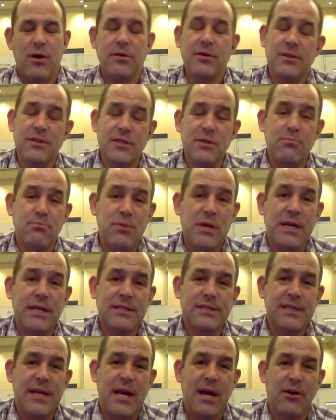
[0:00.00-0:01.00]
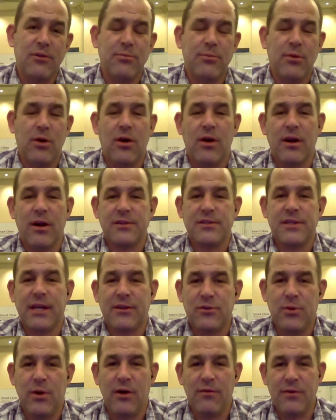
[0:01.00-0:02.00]
bar. And it's a big sound bar. It's
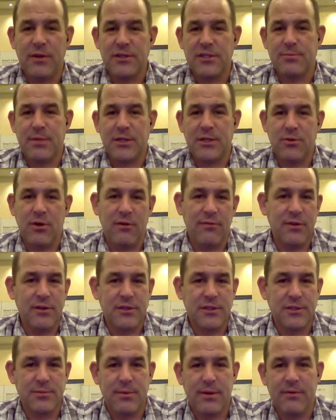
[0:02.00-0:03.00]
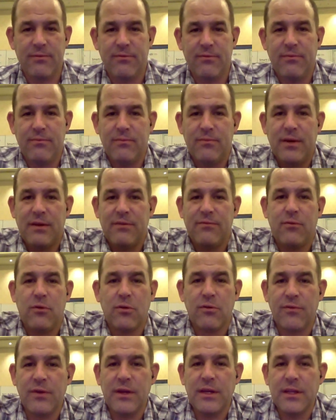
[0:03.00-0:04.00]
like 12 inches by 12 inches by by
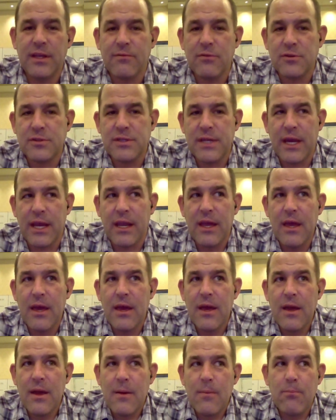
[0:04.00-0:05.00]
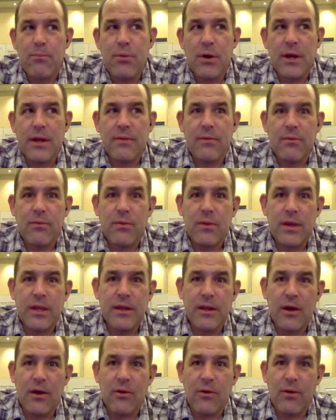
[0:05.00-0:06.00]
four feet, give or take. But
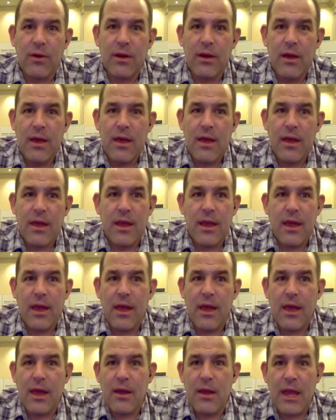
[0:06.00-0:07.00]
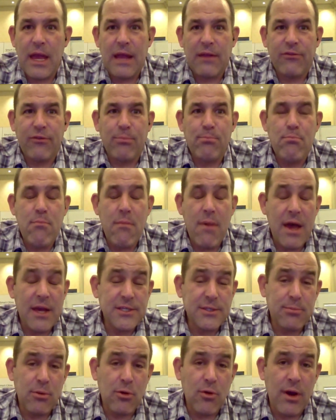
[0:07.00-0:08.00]
you know, it's
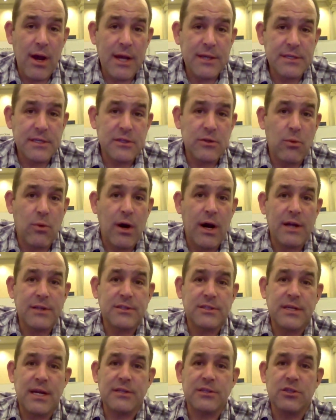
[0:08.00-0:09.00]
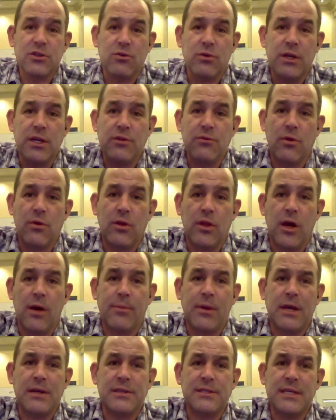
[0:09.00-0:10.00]
mesmerizing to watch that screen roll
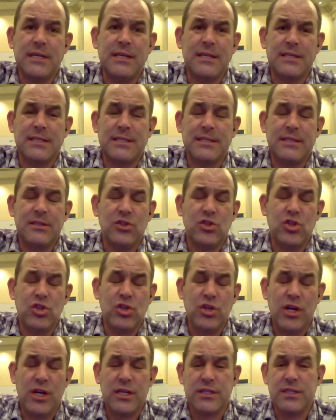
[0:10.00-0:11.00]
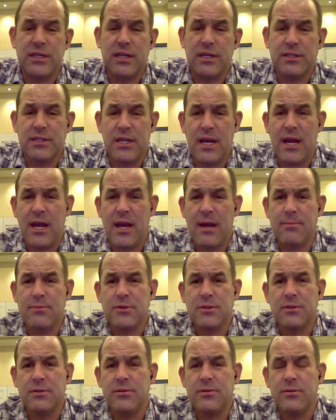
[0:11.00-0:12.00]
up because it is just as
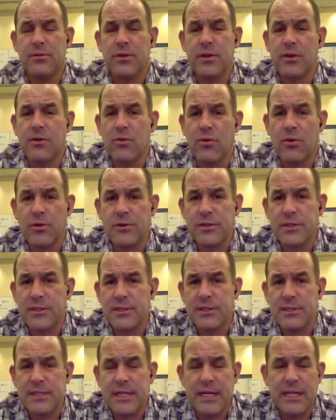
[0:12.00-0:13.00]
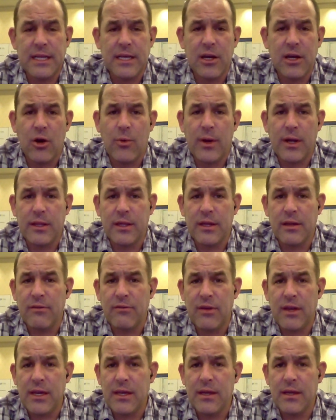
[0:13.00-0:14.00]
absolutely gorgeous as any
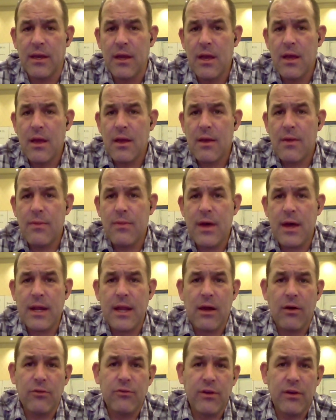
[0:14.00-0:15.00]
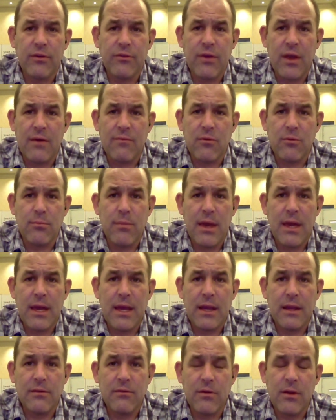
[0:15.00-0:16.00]
OLED that LG has ever
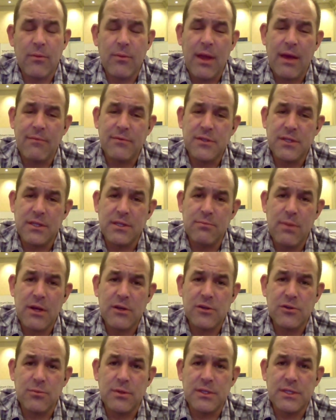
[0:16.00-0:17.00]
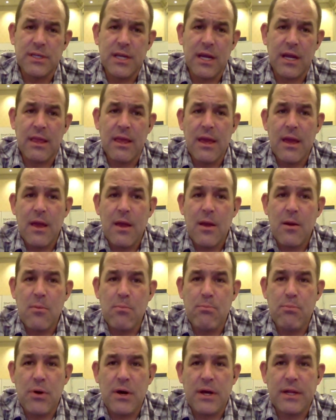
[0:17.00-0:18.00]
made. And we haven't seen the measurements yet,
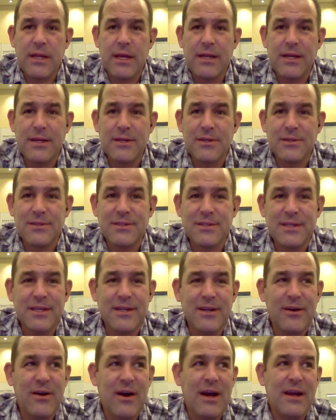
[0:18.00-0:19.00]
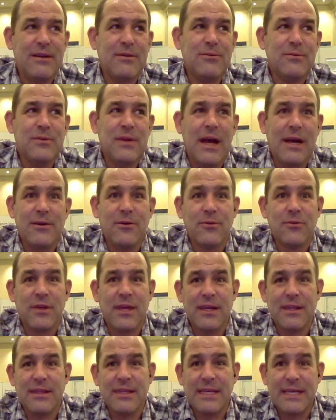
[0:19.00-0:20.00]
but it is, you know, I don't I don't
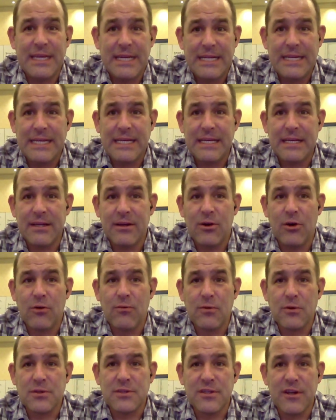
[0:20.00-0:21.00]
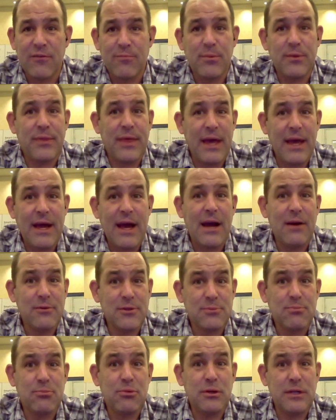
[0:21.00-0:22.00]
get giddy over stuff, but that I
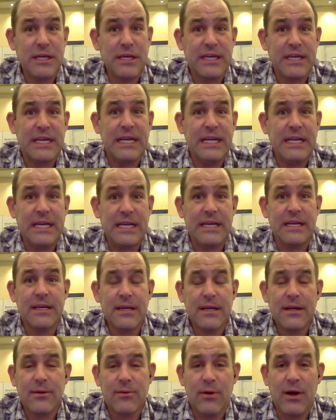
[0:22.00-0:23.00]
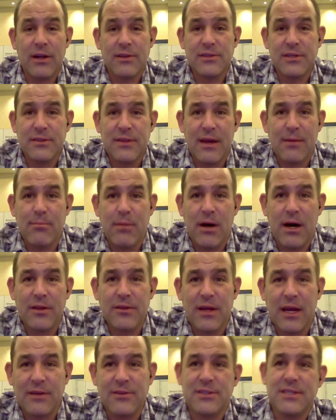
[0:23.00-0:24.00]
was pretty giddy watching that
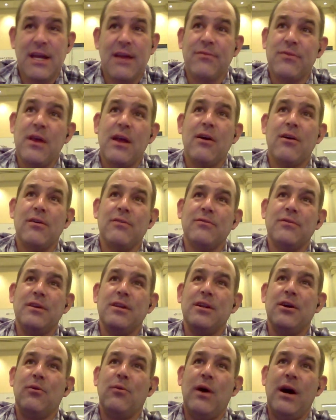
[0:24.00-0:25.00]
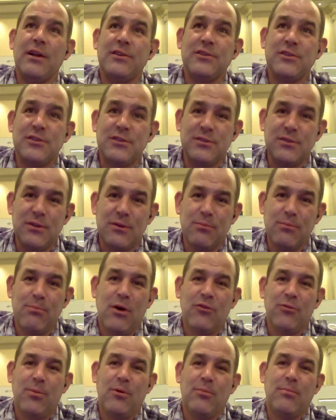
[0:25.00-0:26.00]
monitor. I sat there and you know watched
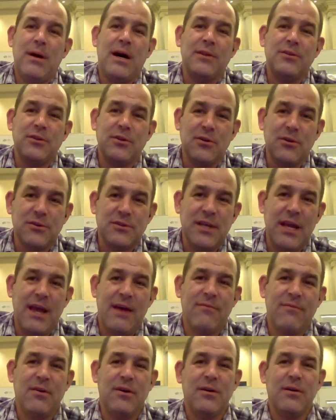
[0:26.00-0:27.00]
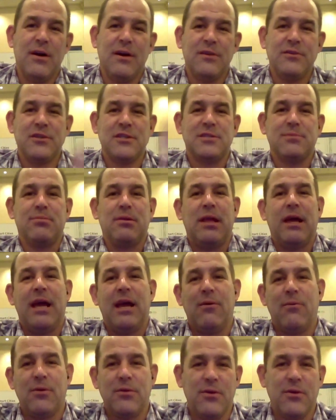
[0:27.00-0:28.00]
multiple monitors. They have a, a
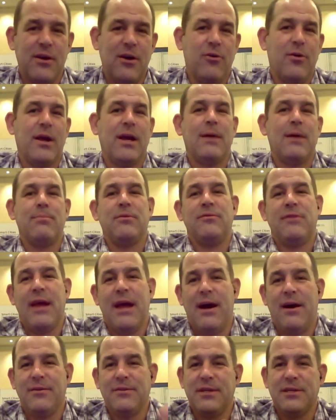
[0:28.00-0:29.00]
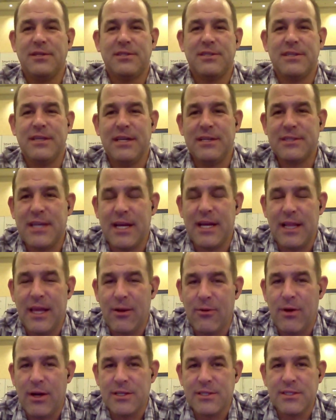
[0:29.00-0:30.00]
display where they're going up and down, and it's it's kind of
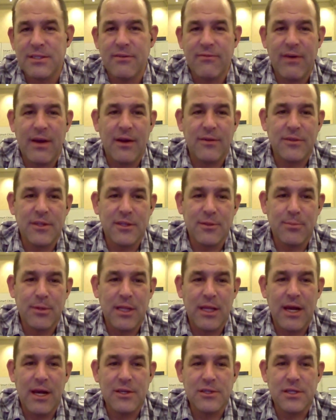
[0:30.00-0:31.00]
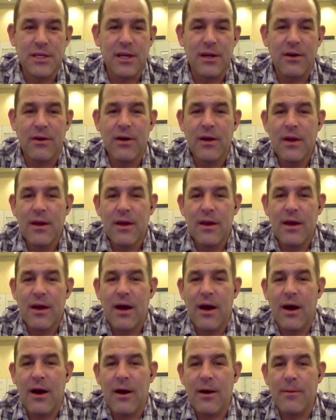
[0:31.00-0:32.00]
like watching the fountain at the Bellagio.
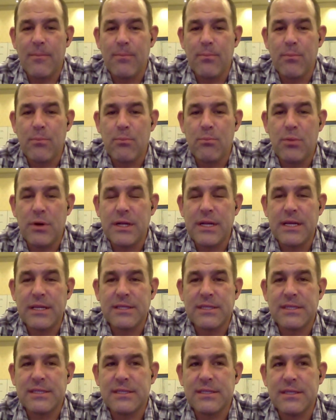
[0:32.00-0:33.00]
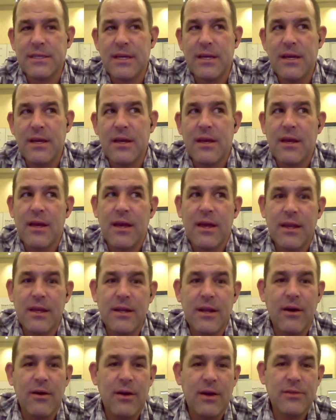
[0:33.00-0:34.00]
Um, but it's you
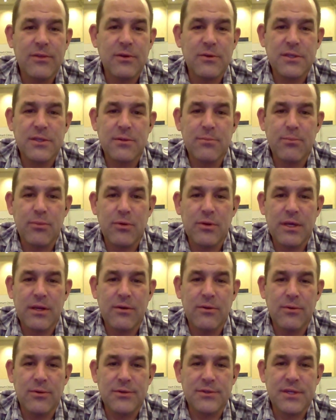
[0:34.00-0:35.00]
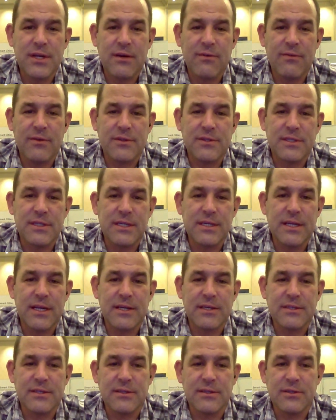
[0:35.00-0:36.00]
know there's some pretty cool stuff at
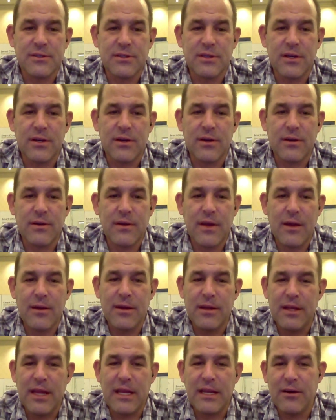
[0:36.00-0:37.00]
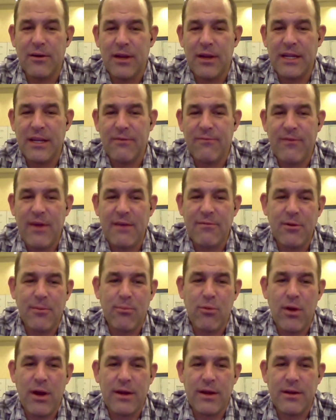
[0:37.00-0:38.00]
CES this year. I, you I wonder know, what the
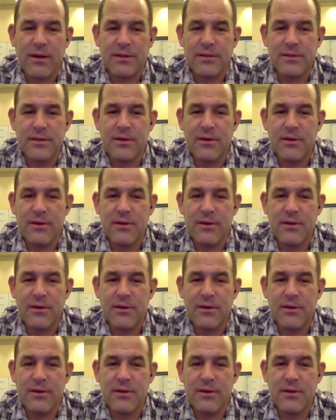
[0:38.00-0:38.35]
MTBF